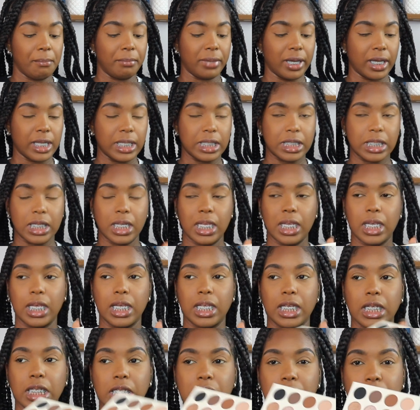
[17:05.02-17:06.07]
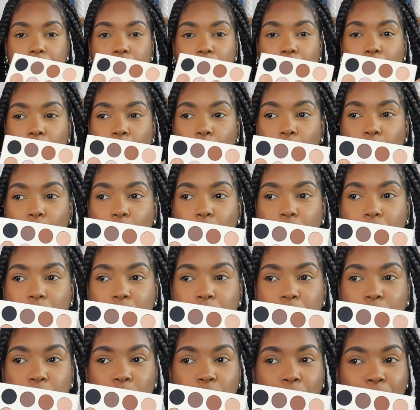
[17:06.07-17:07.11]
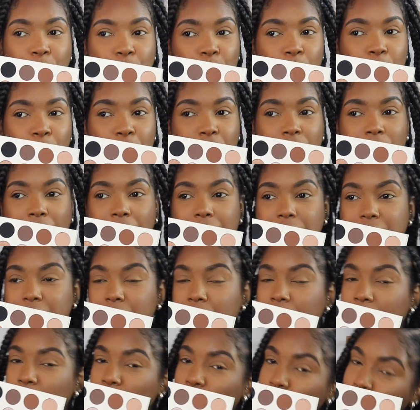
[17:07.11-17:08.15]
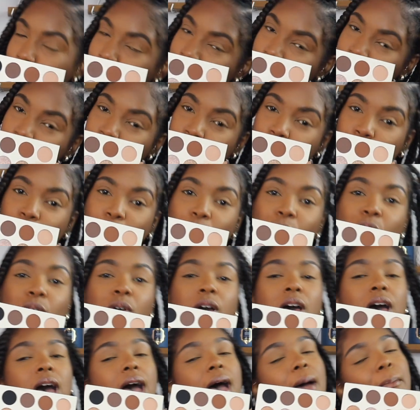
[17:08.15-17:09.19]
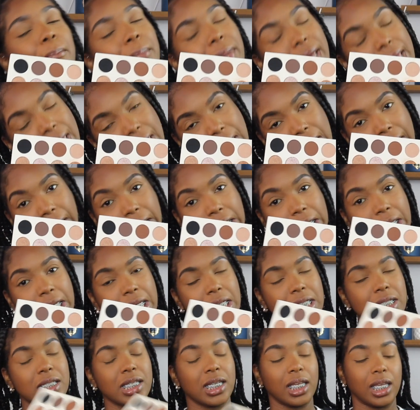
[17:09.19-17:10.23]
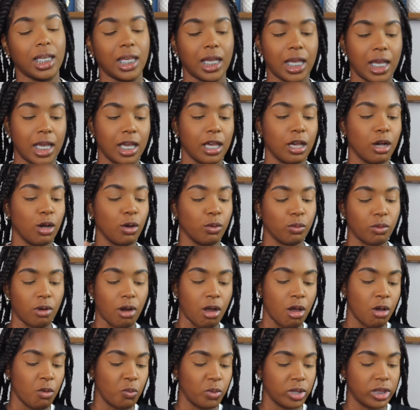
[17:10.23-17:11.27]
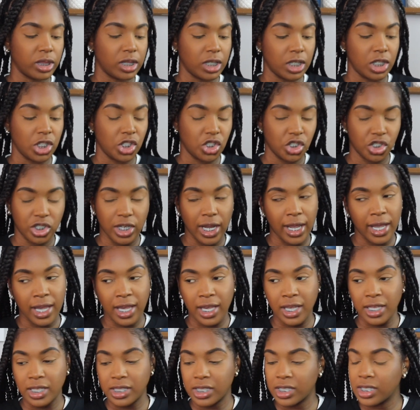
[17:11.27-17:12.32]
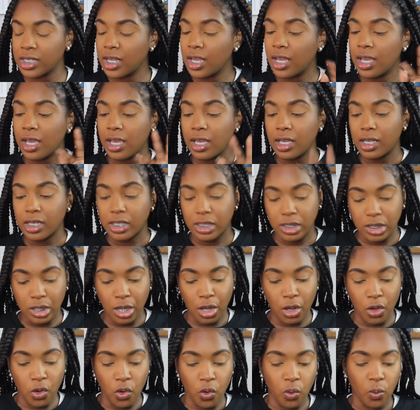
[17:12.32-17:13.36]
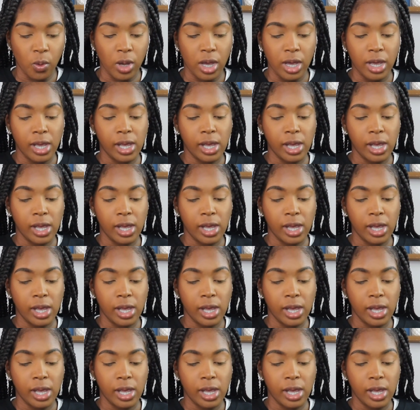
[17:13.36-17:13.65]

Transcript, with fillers: but so super duper nice neutral palettes can't go wrong with these shades so